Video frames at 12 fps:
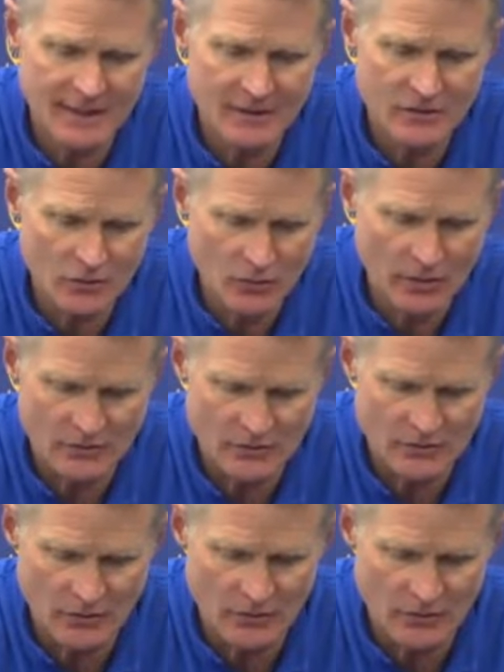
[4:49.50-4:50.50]
in doing
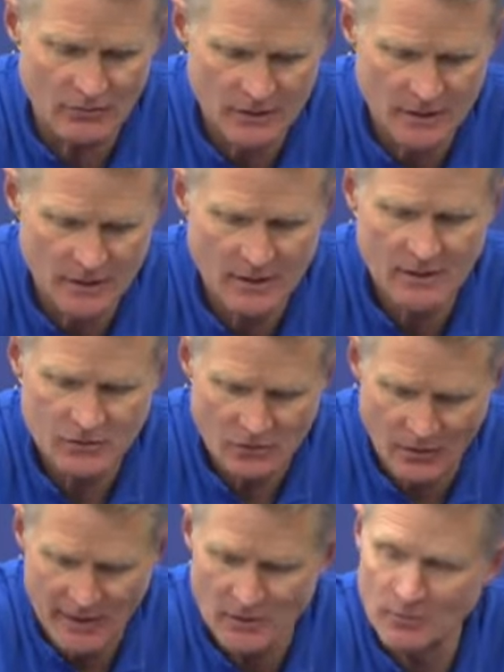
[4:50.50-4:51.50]
so,
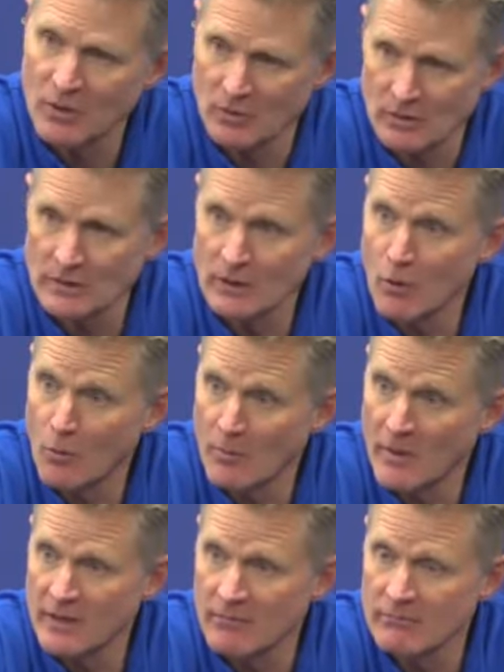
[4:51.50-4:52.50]
trying to build a little
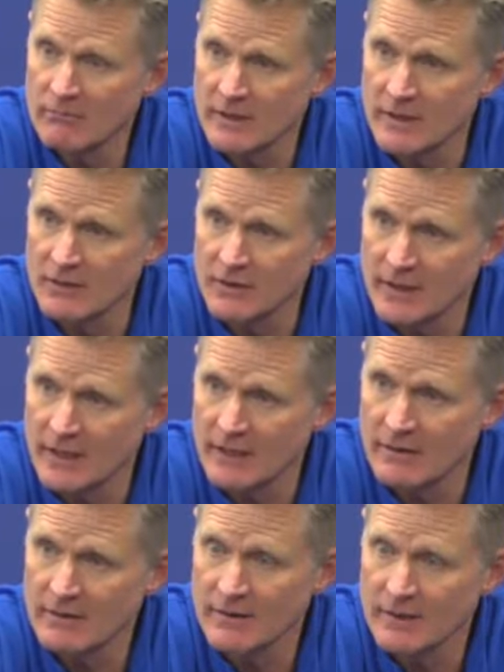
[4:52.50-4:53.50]
momentum at the
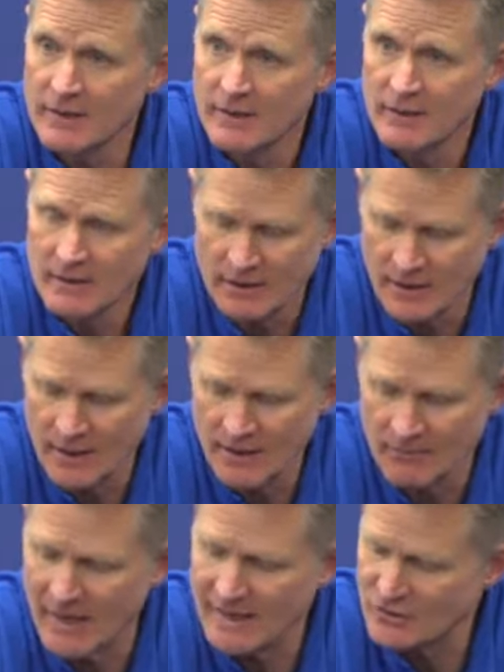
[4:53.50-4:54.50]
end,
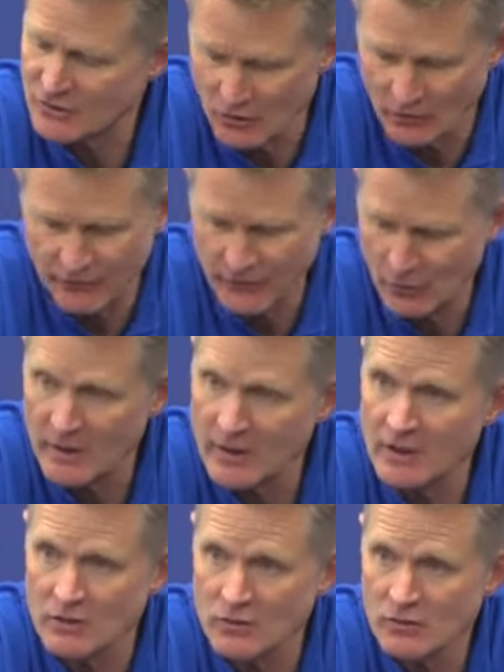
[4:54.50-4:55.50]
I still feel
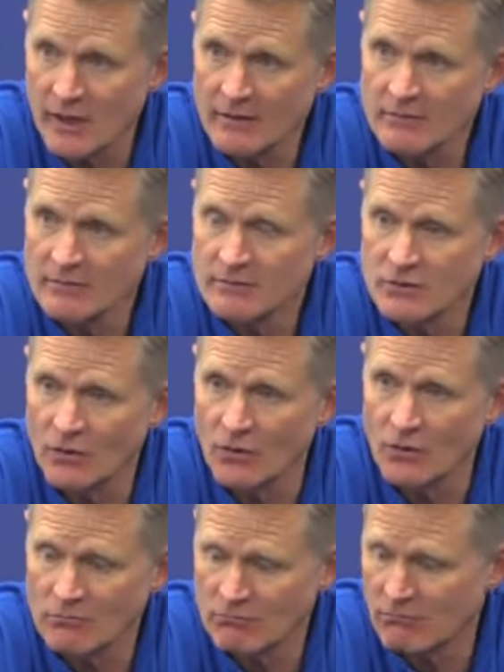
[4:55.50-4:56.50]
we can do that.
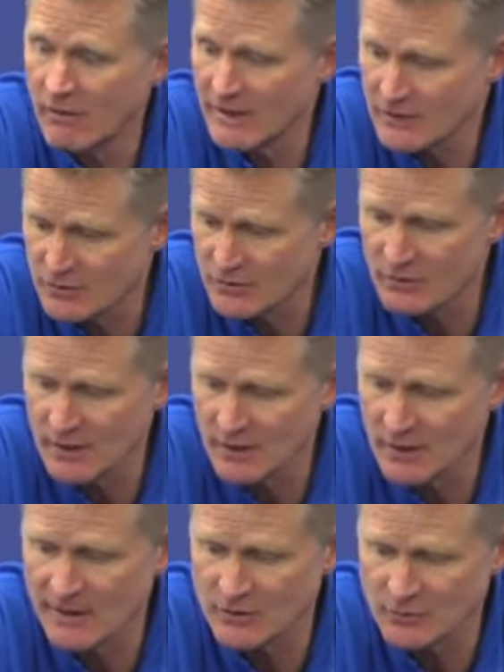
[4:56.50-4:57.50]
So that's
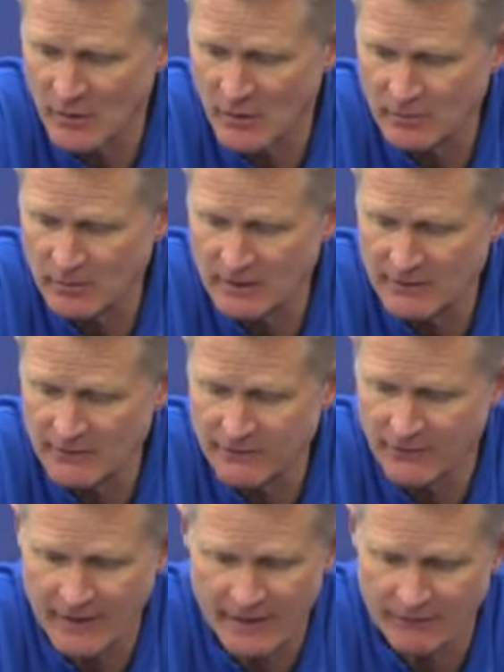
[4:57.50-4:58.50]
my
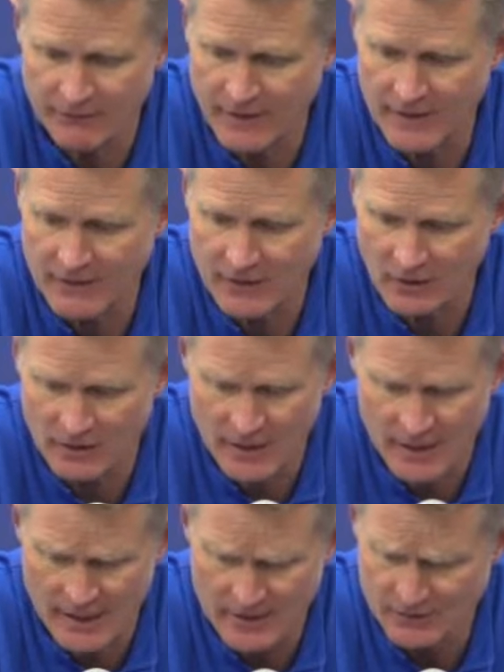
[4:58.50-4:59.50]
belief. I have faith in our
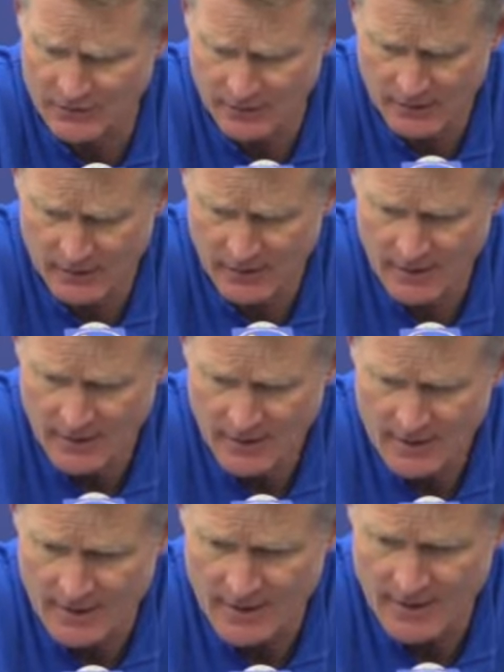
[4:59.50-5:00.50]
guys.
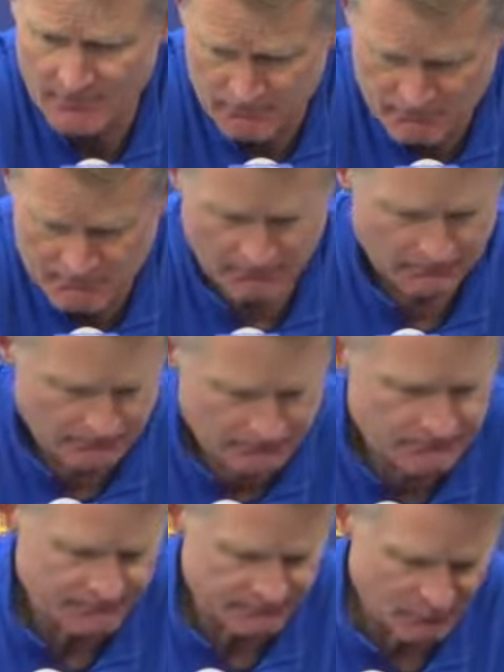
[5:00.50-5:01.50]

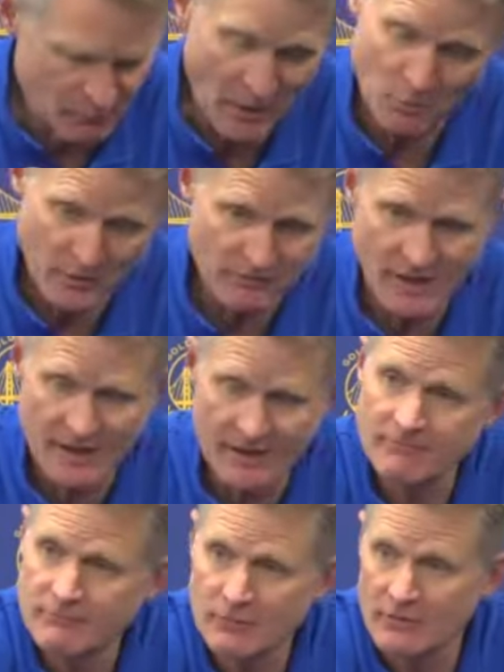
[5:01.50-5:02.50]
But we've
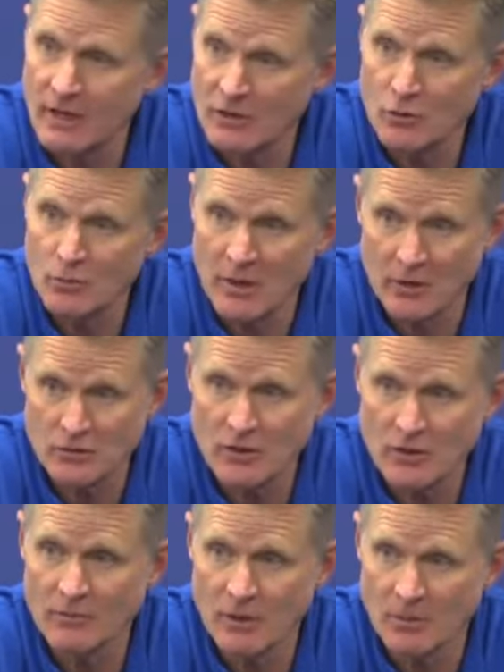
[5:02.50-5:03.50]
got to do a better
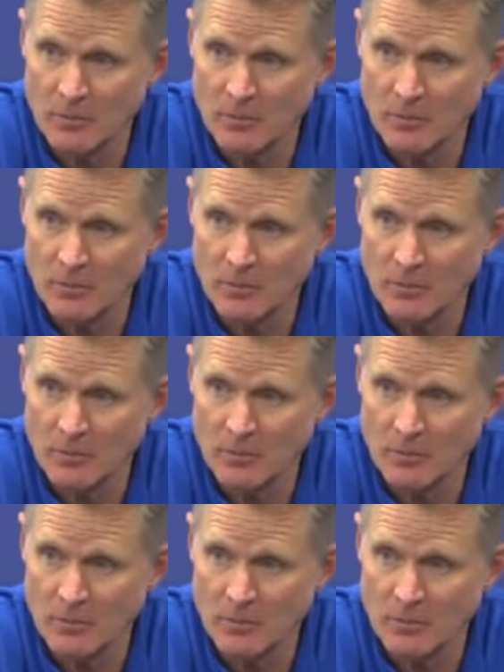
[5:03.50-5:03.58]
job